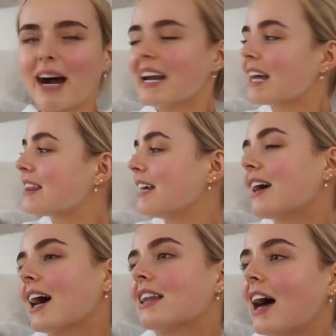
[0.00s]
And I think
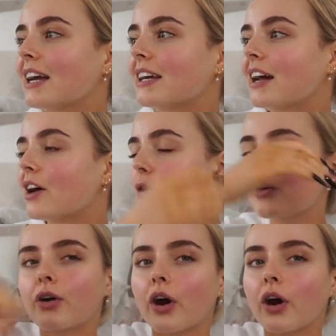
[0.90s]
I like it. I don't know.